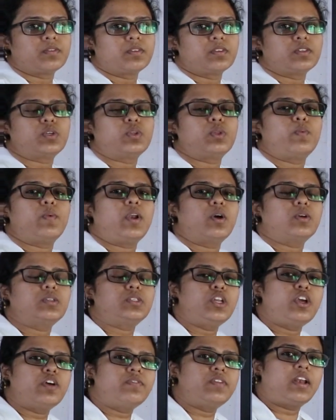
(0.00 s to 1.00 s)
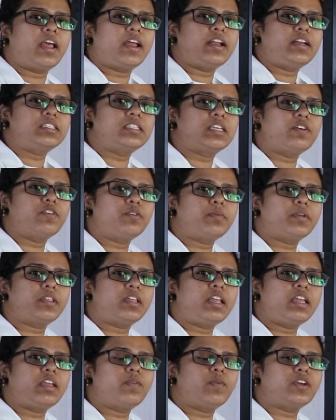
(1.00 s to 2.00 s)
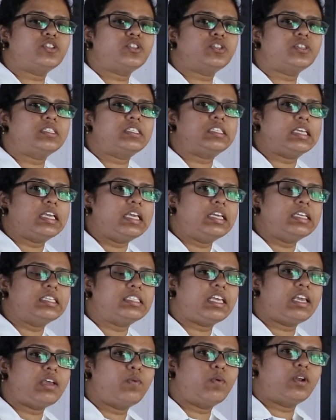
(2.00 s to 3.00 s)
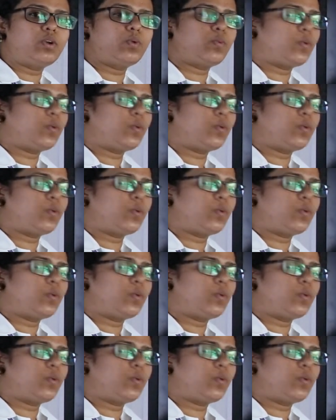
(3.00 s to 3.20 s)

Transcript: So, the velocity of the light is given by the equation c is equal to